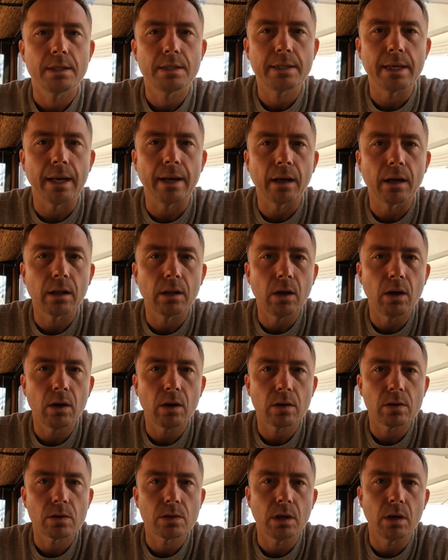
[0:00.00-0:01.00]
$10
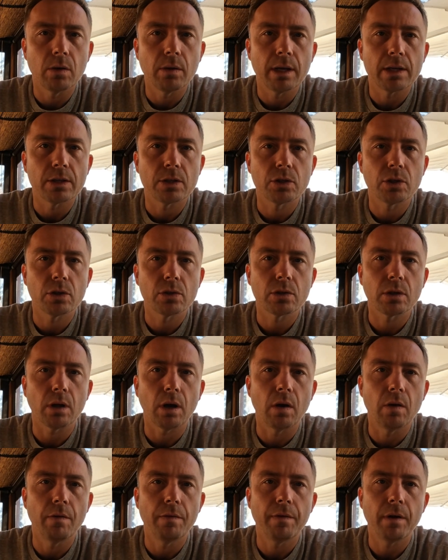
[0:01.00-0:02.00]
o'clock, so that's just
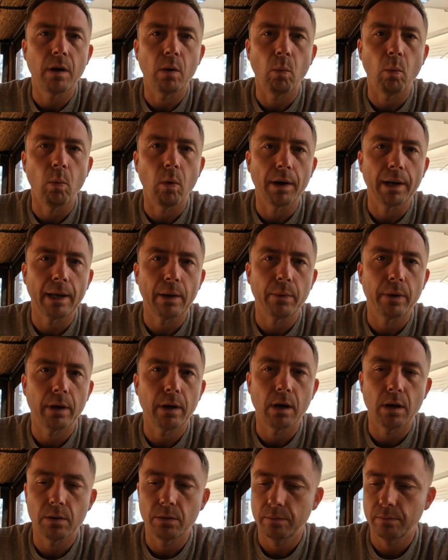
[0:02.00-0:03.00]
over 1 hour
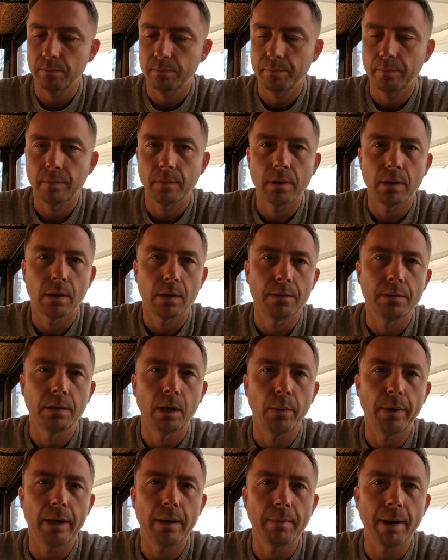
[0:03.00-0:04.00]
gone.
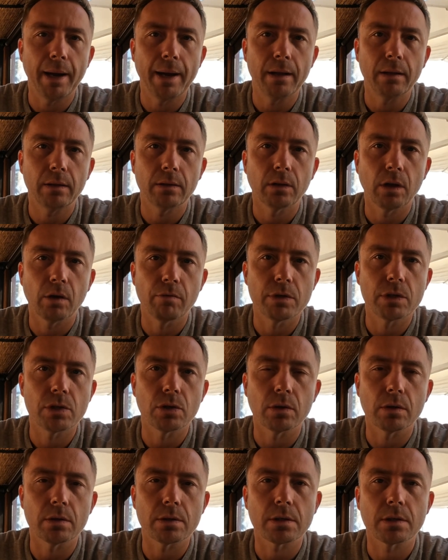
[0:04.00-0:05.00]
No email, no
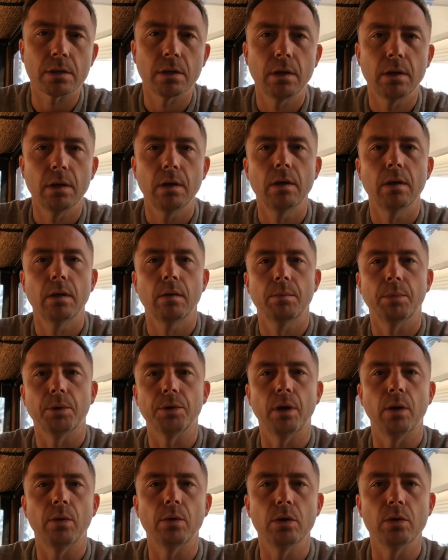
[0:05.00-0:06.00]
results,
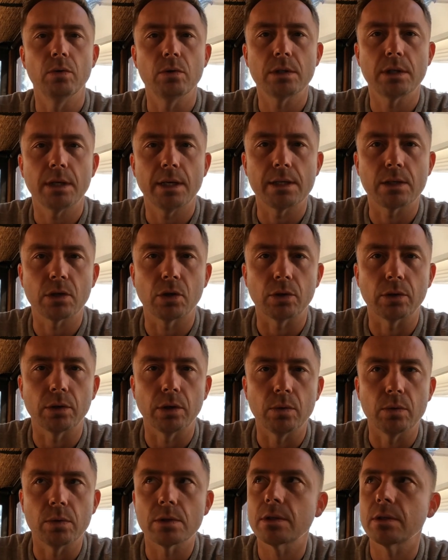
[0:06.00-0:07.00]
but no news is good
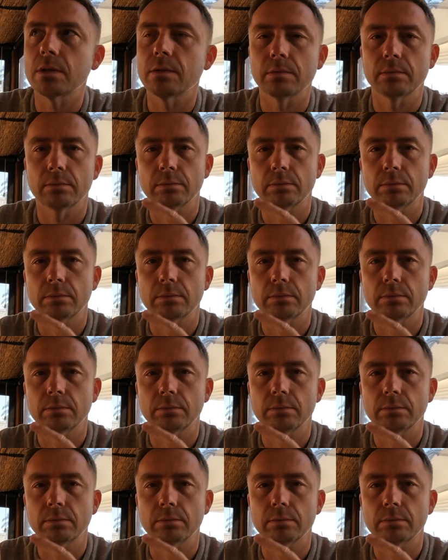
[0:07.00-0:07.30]
news.